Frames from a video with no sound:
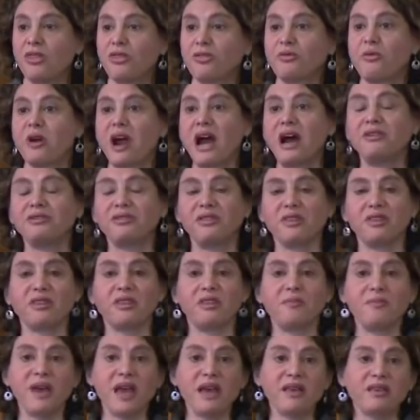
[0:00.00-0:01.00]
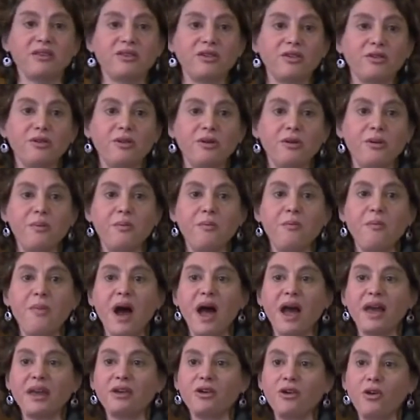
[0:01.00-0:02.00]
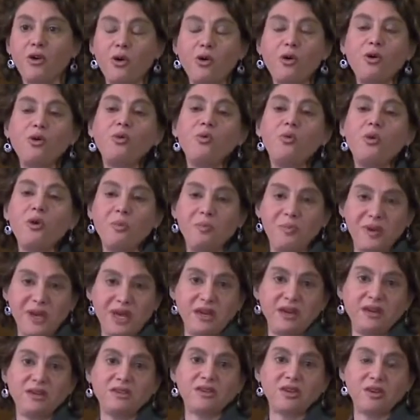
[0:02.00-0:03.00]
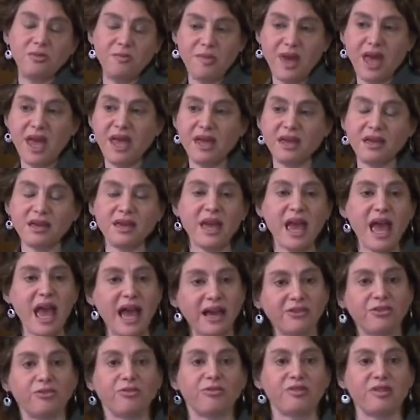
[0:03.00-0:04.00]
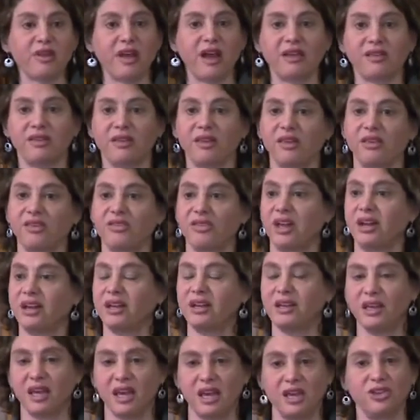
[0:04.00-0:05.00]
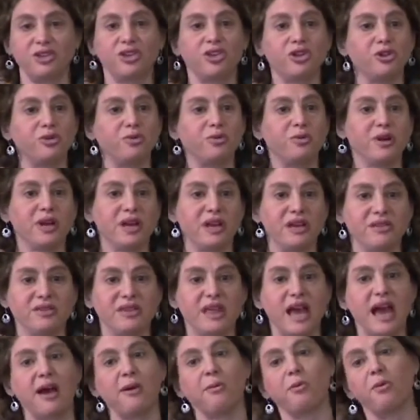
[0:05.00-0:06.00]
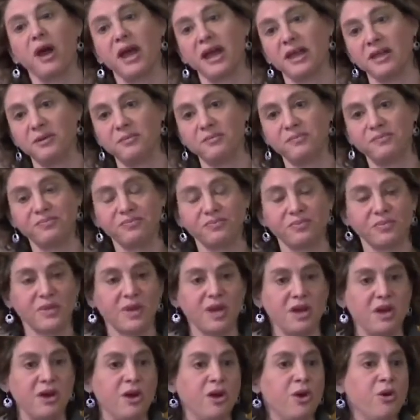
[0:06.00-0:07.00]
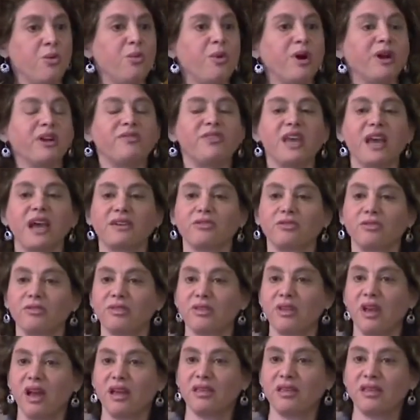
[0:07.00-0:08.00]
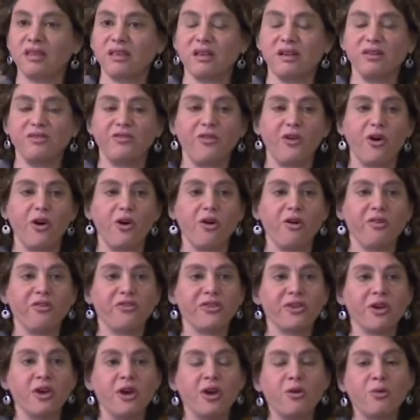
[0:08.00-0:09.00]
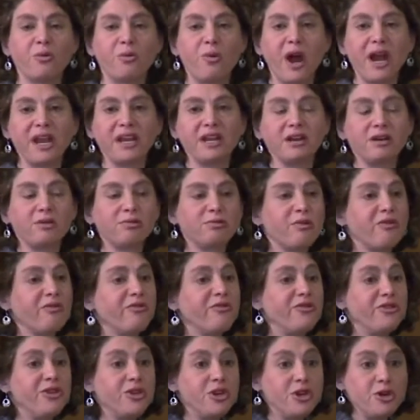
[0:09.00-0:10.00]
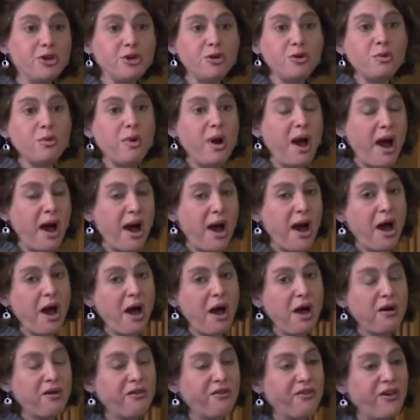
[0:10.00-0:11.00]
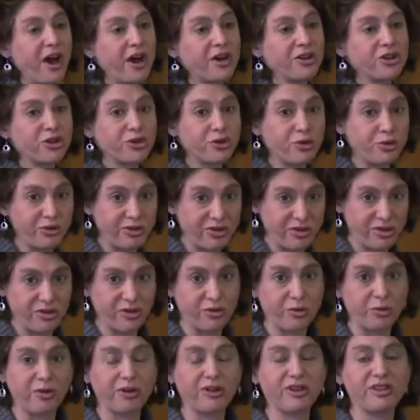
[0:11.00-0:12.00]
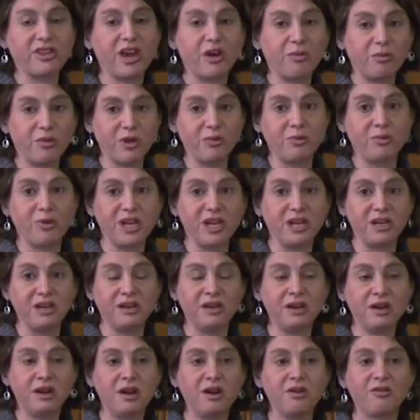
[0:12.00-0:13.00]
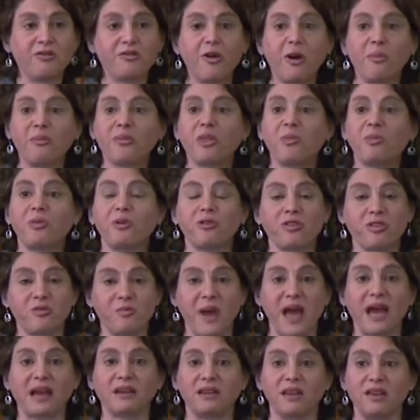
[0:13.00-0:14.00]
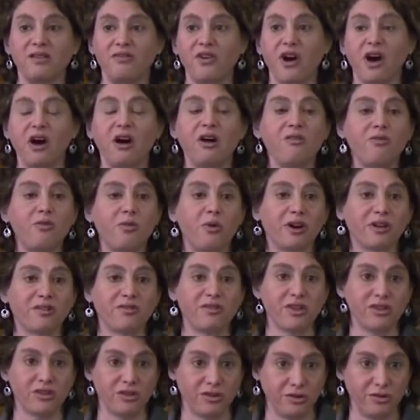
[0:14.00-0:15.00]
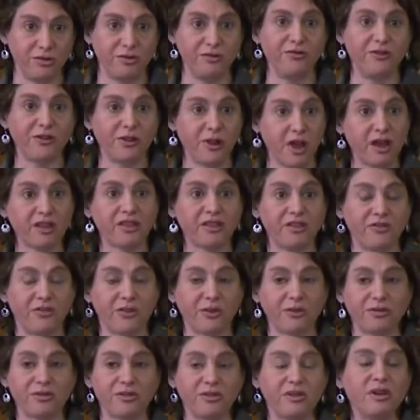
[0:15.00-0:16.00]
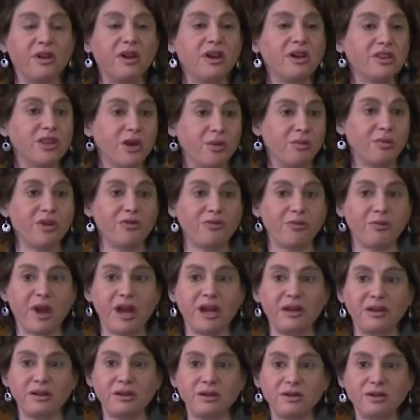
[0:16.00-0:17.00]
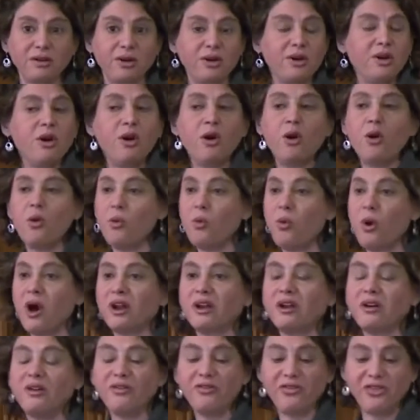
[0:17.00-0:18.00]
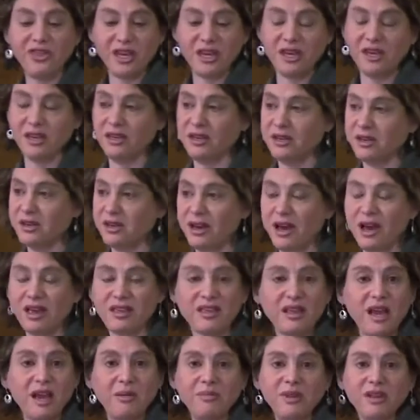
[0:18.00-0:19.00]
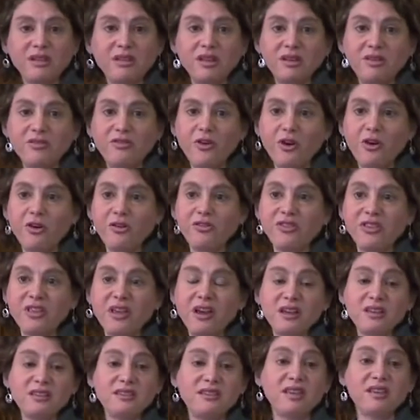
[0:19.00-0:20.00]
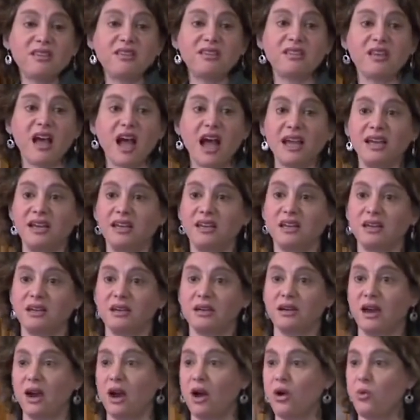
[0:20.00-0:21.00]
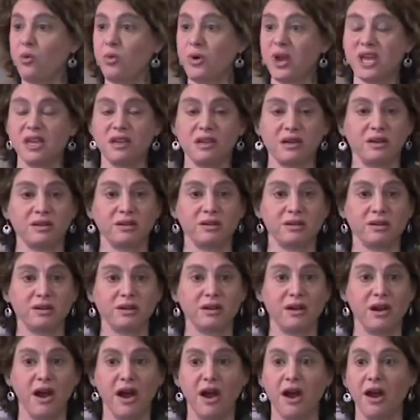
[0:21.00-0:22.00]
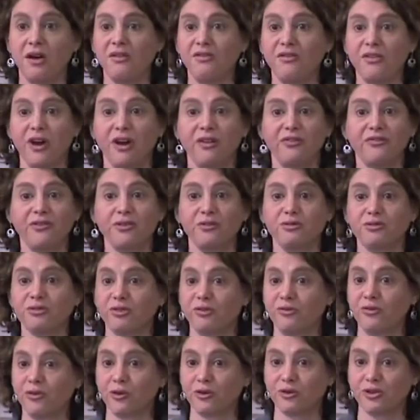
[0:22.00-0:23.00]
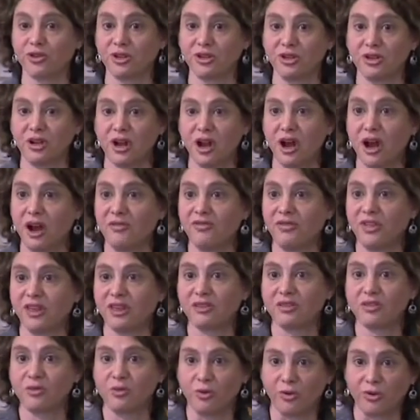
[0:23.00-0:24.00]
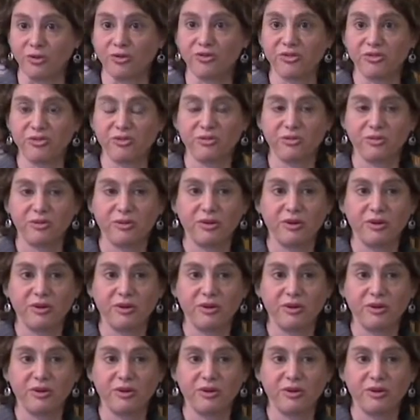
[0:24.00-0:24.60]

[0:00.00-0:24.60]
Throughout the semester, my goal will be to make exercises that engage you in that way. One of the exercises involves writing a review of a short story that we read from the perspective of one of the two philosophers that we've read. One of the assignments involves designing a week of a future version of this course.